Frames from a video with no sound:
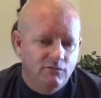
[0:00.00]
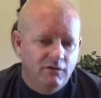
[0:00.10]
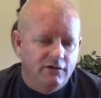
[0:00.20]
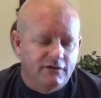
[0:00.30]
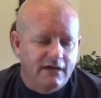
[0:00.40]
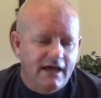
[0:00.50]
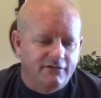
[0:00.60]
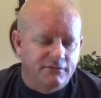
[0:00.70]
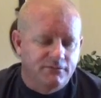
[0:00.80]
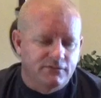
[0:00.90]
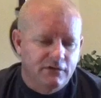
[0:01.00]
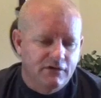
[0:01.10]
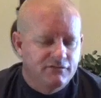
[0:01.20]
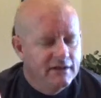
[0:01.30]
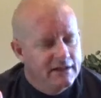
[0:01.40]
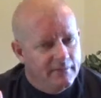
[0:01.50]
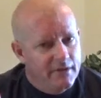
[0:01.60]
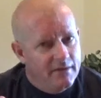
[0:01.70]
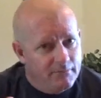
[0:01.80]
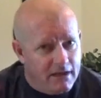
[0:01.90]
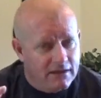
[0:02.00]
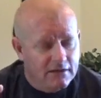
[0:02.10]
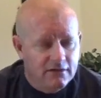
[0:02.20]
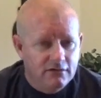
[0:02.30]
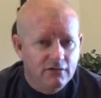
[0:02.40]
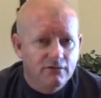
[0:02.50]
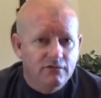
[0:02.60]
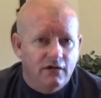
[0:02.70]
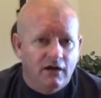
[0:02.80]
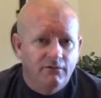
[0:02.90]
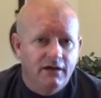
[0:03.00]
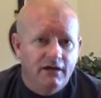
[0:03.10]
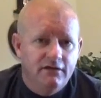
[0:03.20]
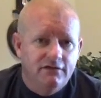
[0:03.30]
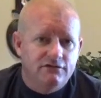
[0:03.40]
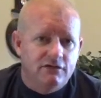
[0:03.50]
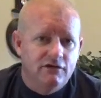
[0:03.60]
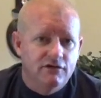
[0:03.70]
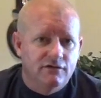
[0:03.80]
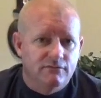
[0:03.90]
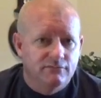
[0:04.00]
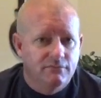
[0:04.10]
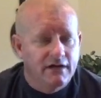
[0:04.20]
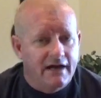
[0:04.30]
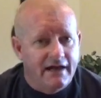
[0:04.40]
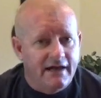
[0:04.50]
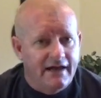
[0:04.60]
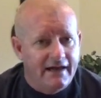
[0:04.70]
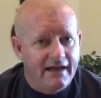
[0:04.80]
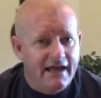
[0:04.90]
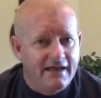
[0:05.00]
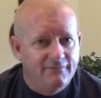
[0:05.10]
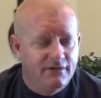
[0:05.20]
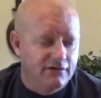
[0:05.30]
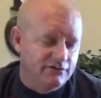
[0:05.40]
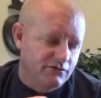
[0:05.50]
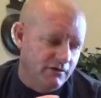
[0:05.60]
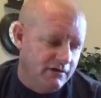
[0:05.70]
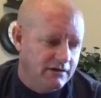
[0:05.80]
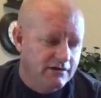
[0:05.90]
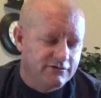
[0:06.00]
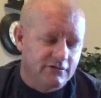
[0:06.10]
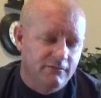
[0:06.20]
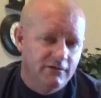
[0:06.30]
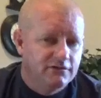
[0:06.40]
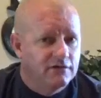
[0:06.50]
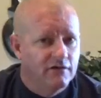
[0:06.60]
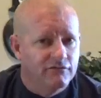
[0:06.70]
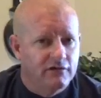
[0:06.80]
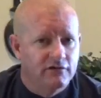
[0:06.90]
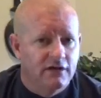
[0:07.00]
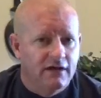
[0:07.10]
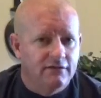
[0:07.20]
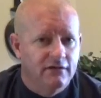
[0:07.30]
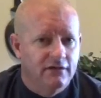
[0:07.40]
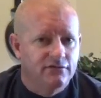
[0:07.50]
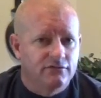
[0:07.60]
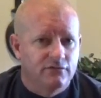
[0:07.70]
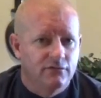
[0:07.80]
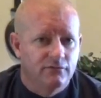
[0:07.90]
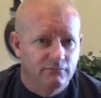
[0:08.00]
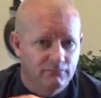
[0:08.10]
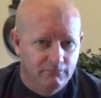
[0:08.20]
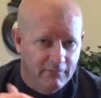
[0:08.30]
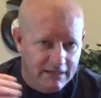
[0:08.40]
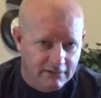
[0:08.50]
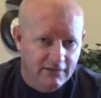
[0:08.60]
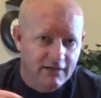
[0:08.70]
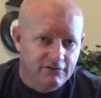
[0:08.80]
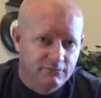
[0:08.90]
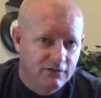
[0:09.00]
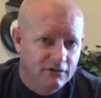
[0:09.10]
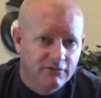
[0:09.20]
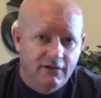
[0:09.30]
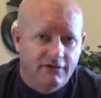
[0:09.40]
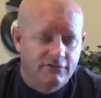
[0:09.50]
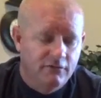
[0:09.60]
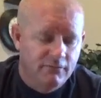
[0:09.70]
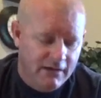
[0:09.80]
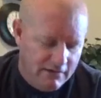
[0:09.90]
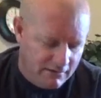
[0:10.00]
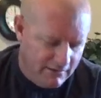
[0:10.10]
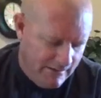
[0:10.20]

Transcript: Because I got some stuff, been meaning to do it already this year, but I hadn't because I was waiting to get some of this stuff here like this to make the next move that I was going to make.